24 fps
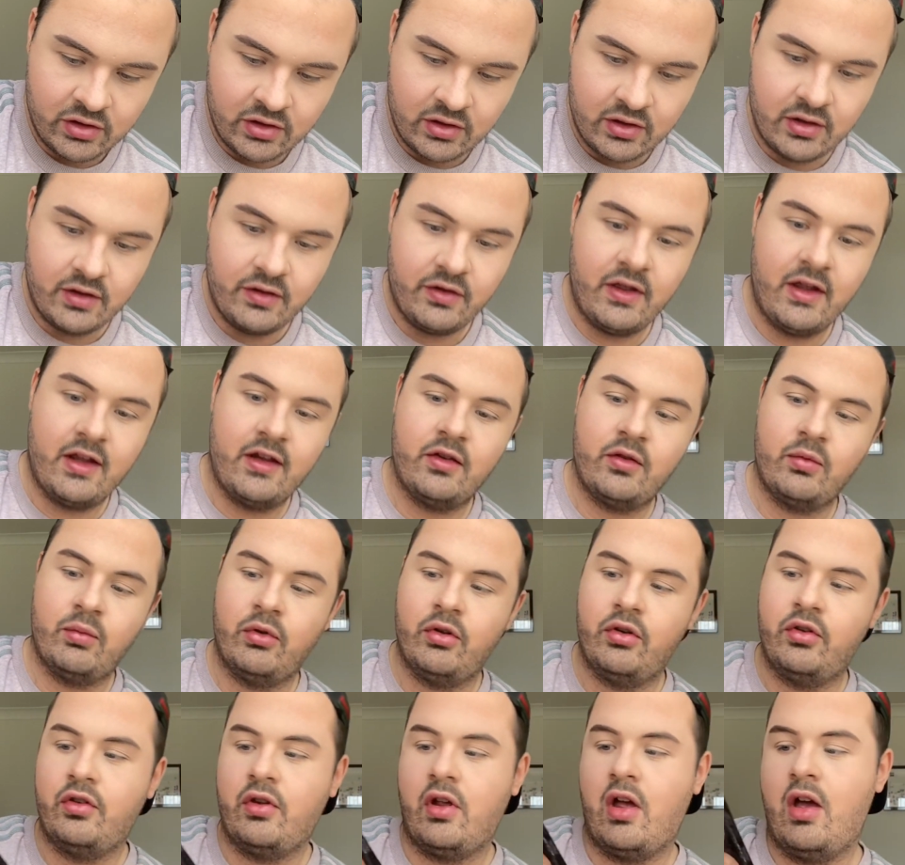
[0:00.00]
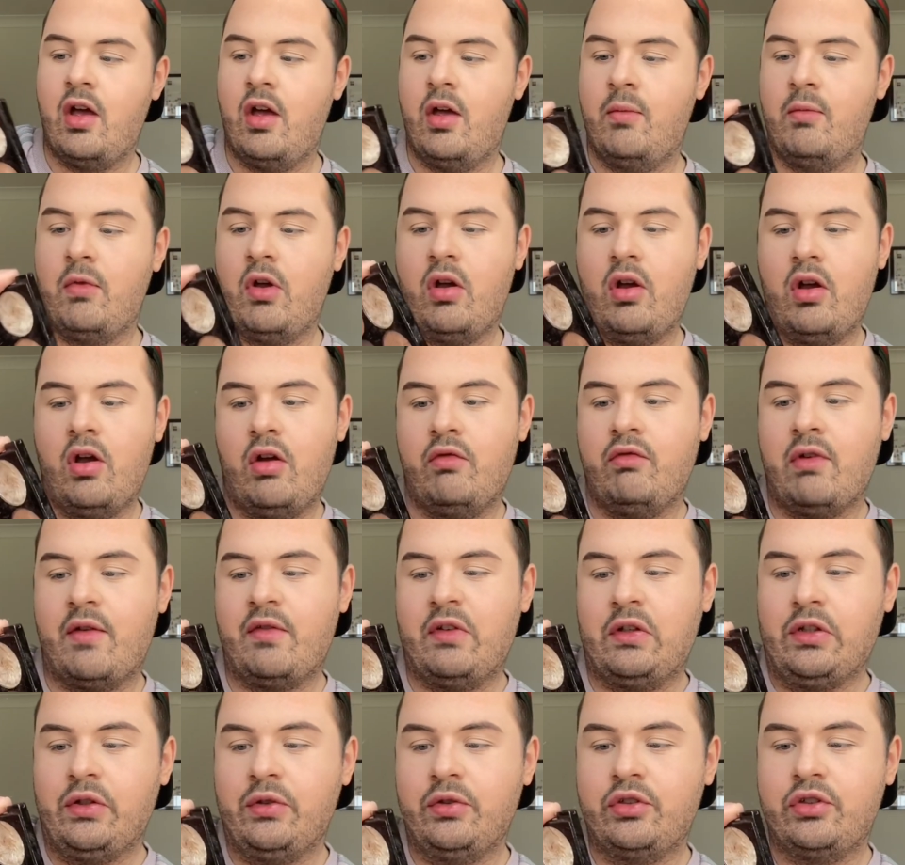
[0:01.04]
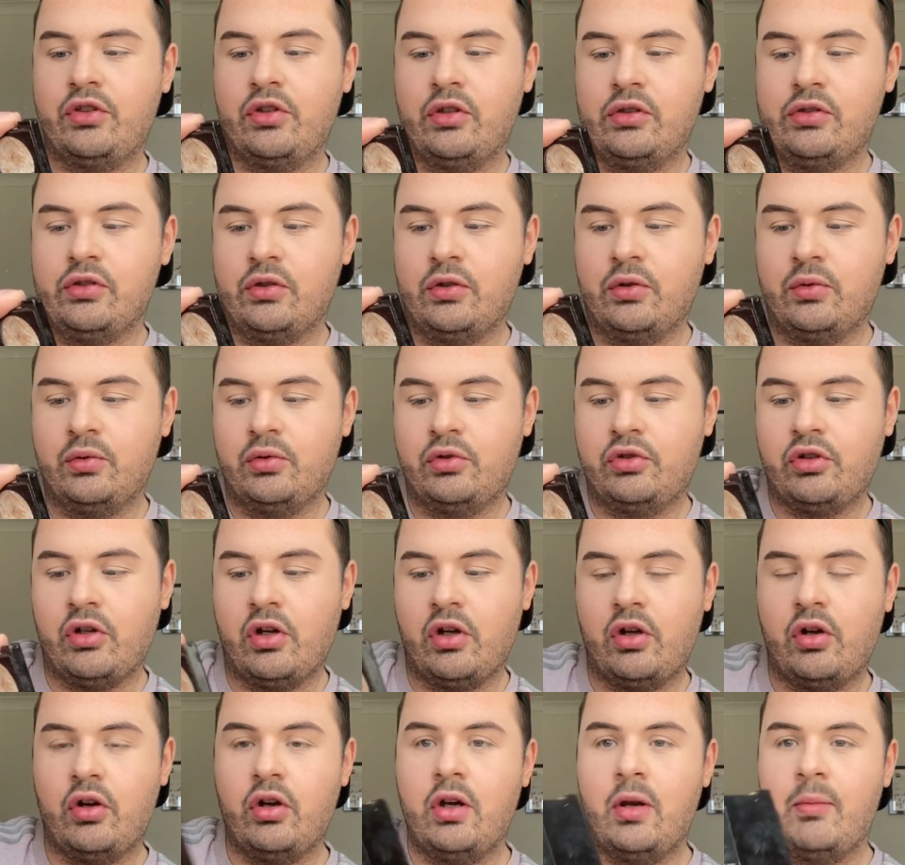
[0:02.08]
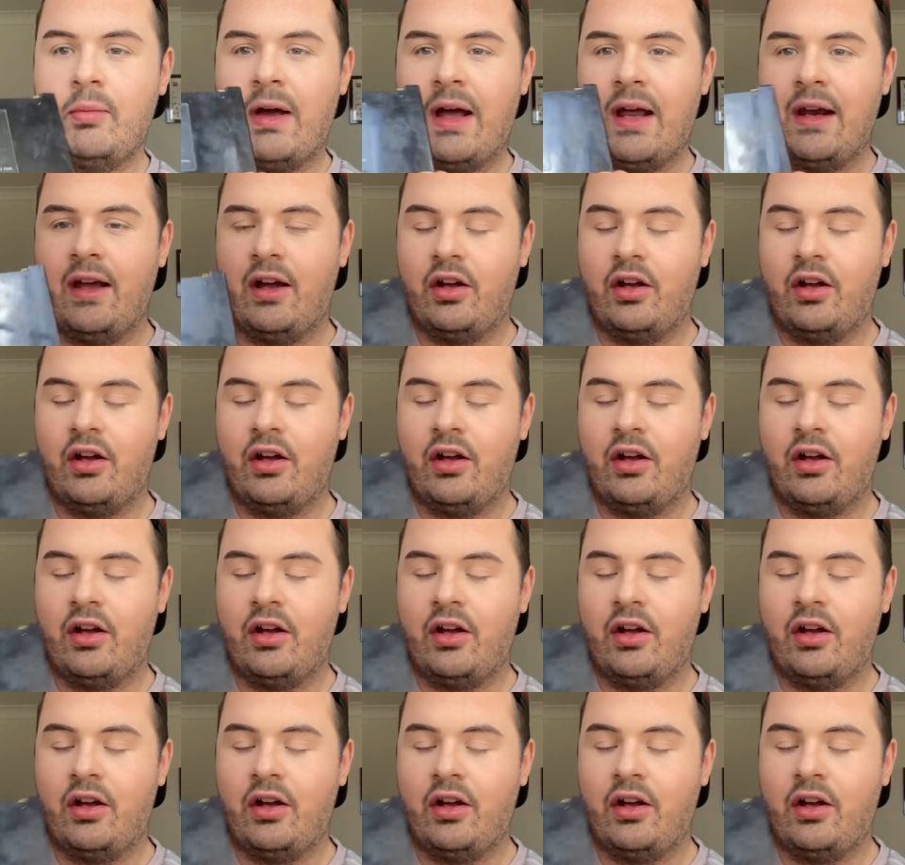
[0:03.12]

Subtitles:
This was a Revolution Ultra Colour Palette.